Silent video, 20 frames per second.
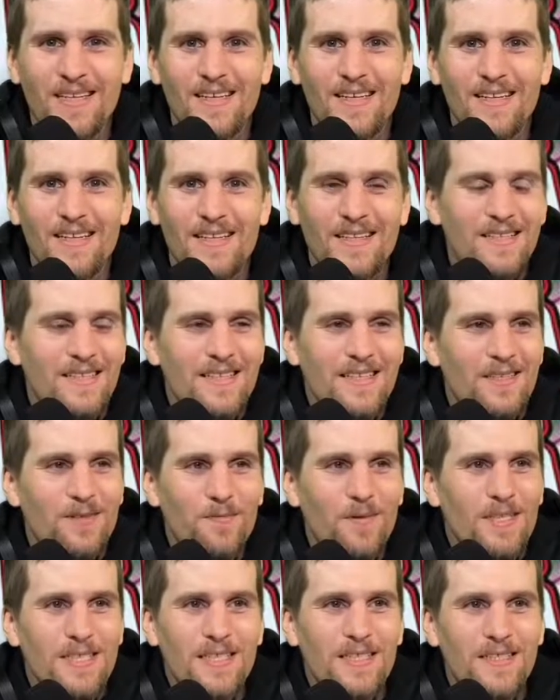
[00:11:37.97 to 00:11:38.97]
This
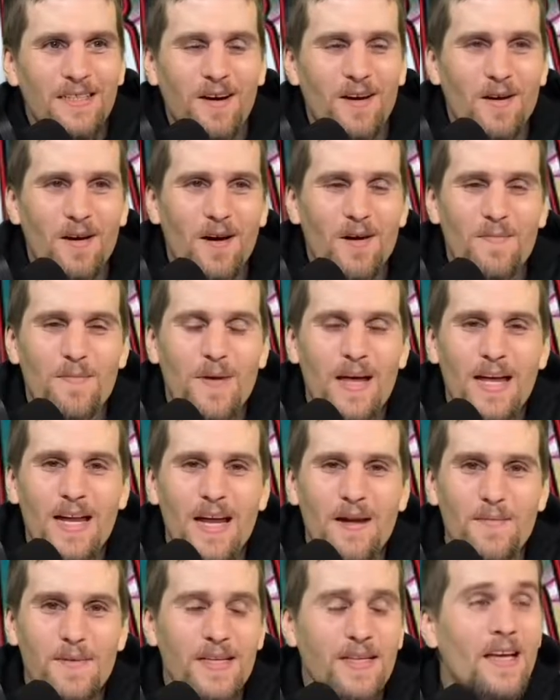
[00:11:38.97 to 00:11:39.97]
wasn't our main
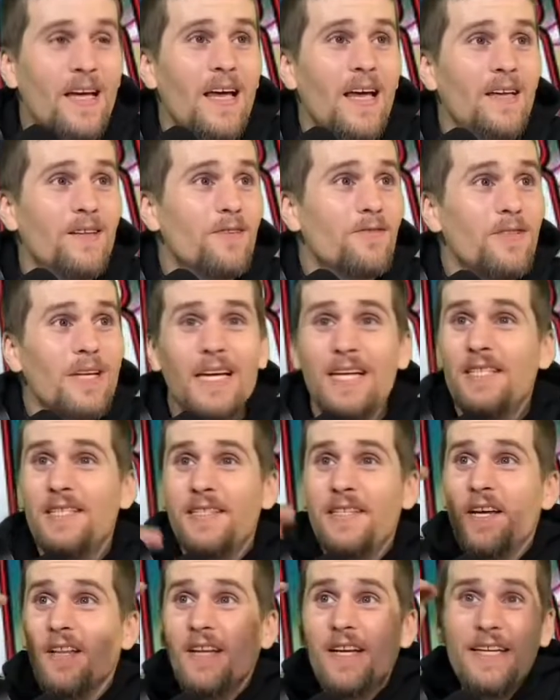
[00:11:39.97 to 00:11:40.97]
enemy. Surfer's like, he's
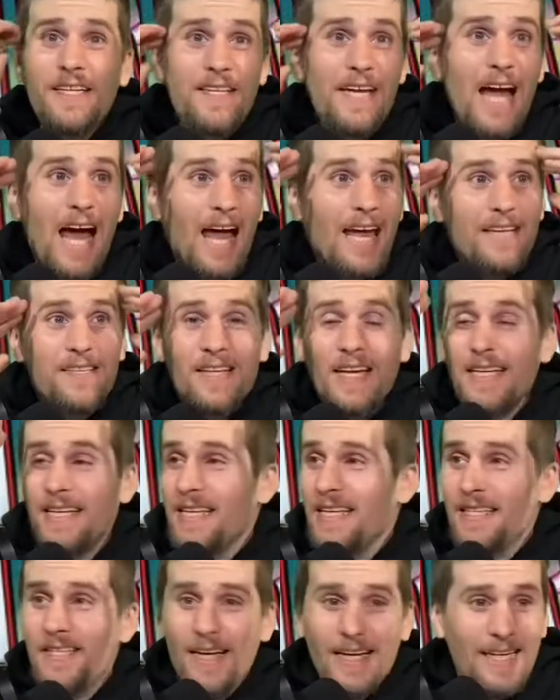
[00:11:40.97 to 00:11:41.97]
still a guy. He's like,
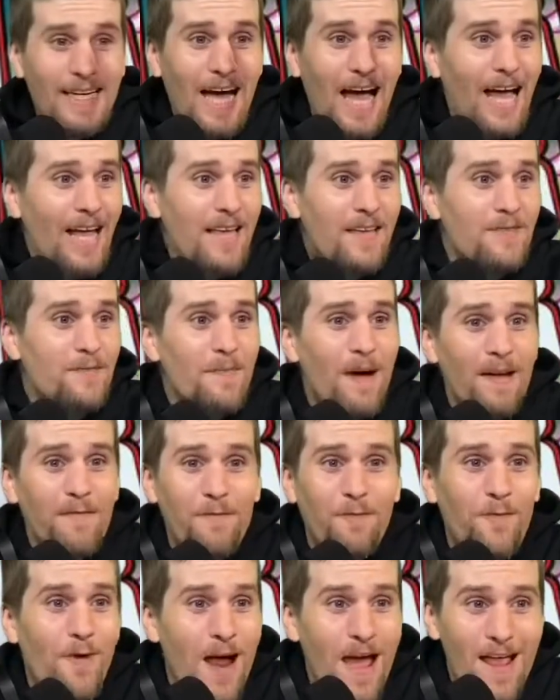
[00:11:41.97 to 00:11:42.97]
he's a guy. He's my
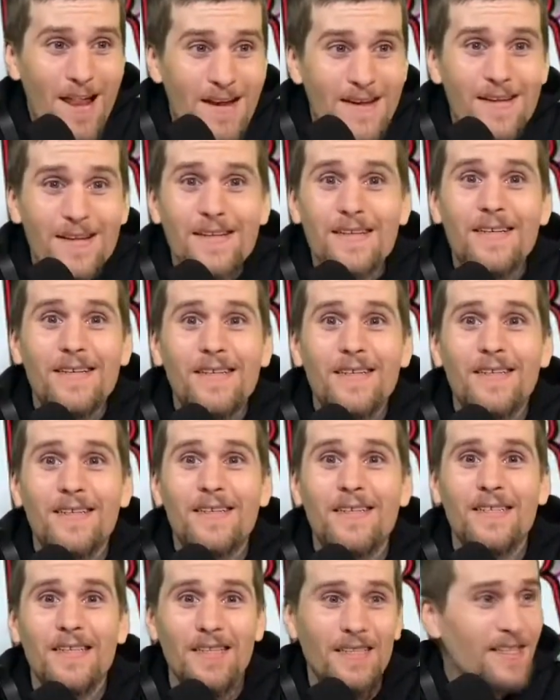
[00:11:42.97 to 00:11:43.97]
friend.
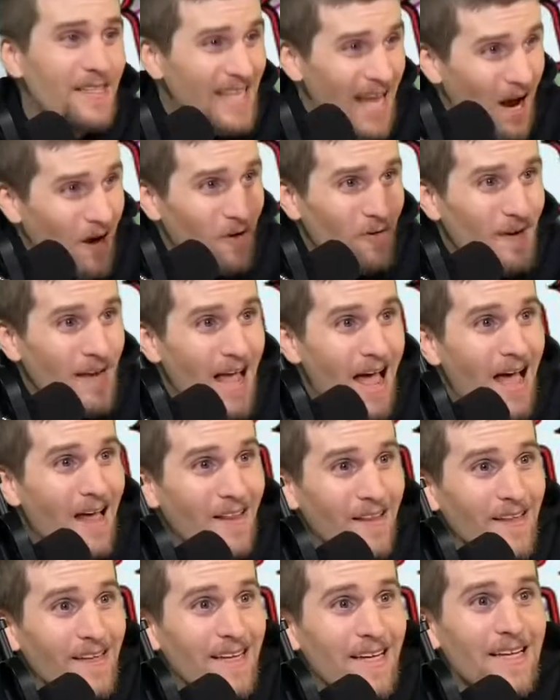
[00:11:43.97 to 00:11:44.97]
This is our
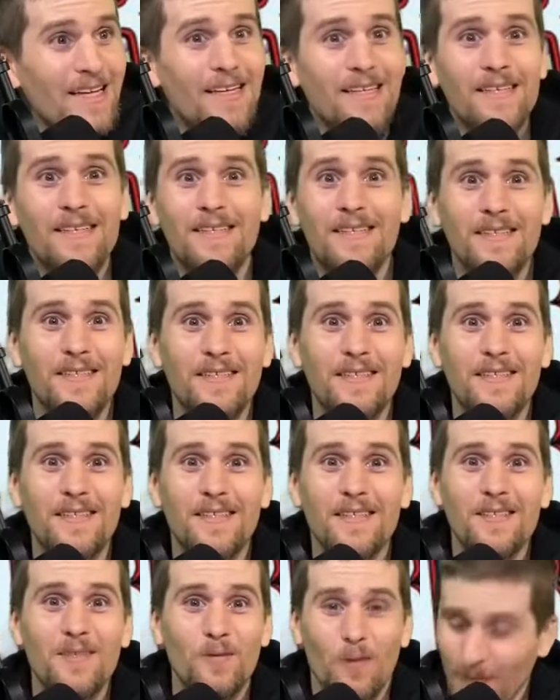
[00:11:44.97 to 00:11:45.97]
reality.
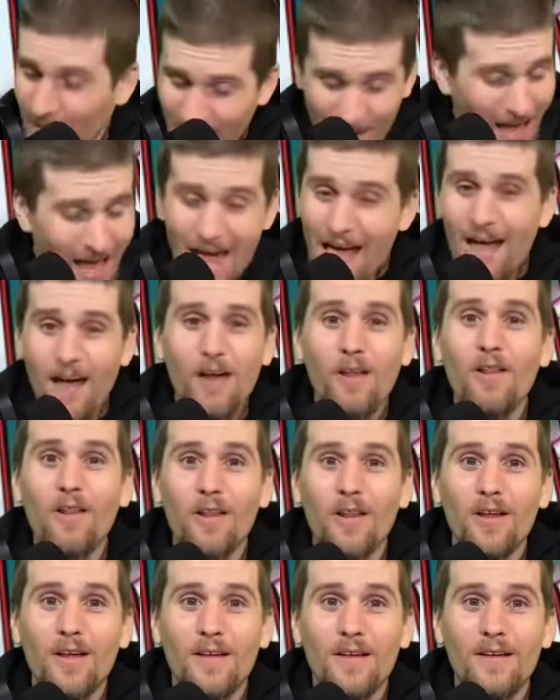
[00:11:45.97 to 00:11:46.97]
What the hell?
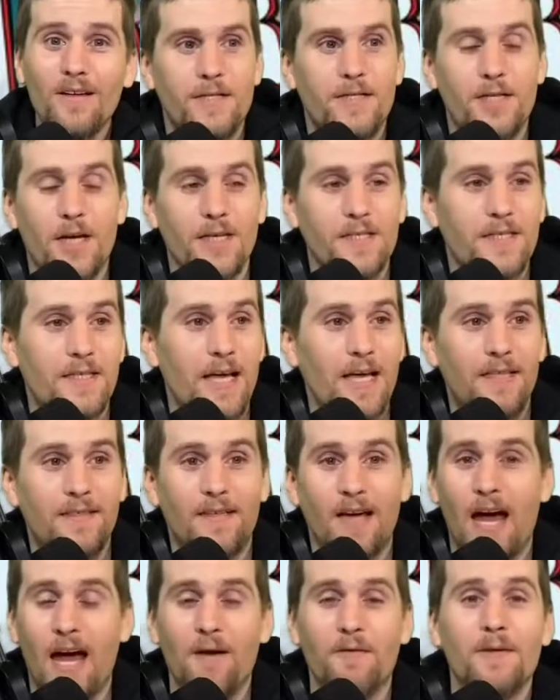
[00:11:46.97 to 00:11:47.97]
Just then,
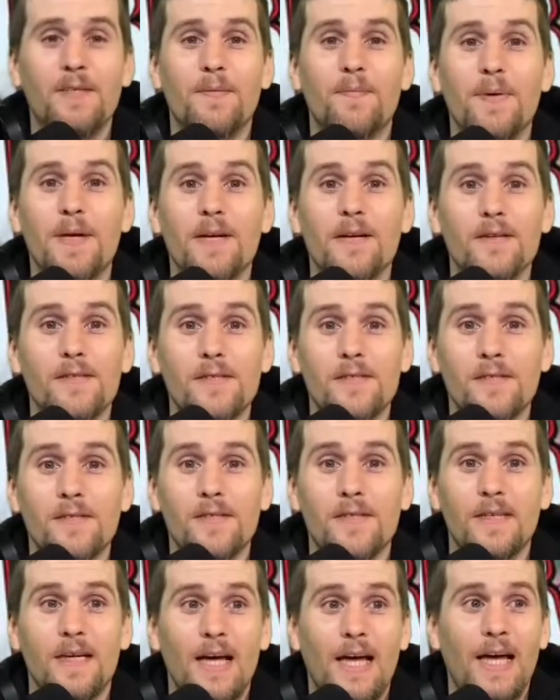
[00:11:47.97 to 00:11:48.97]
Tyrant appears.
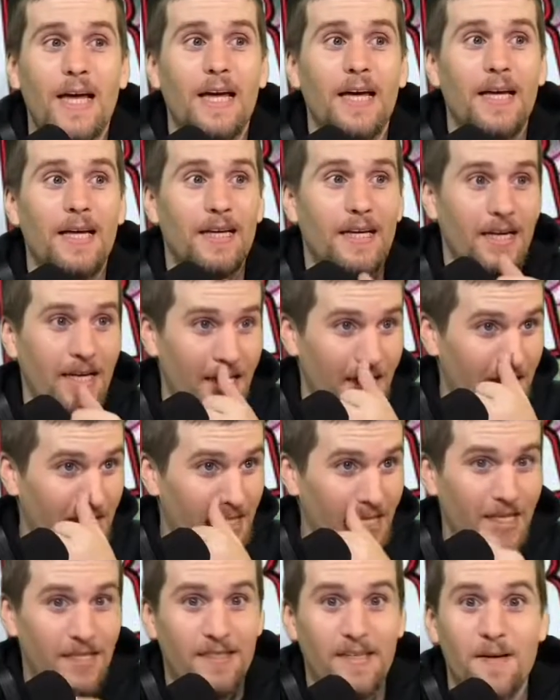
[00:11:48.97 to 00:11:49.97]
And he's
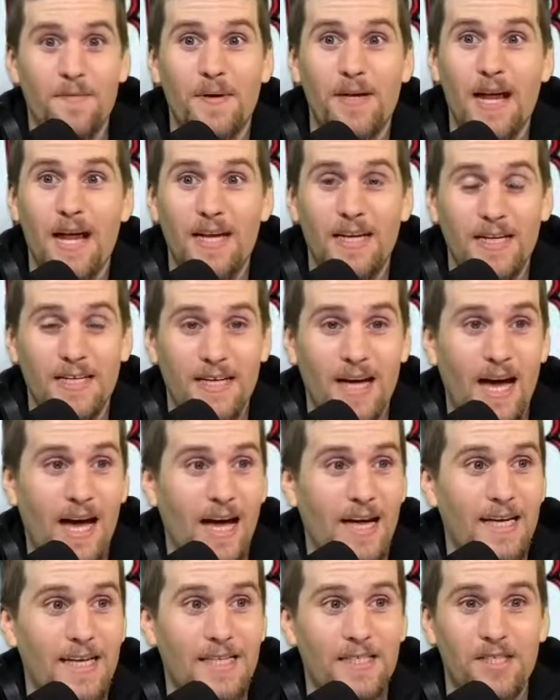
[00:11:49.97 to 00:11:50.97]
an intimidating
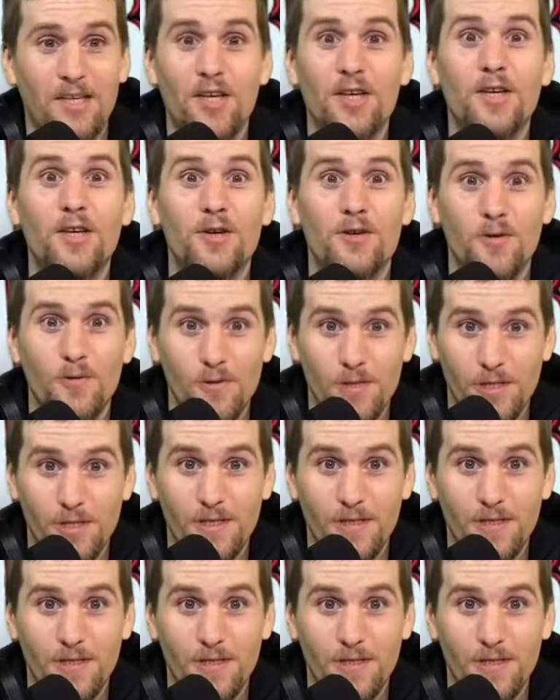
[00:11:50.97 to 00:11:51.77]
guy. He's huge.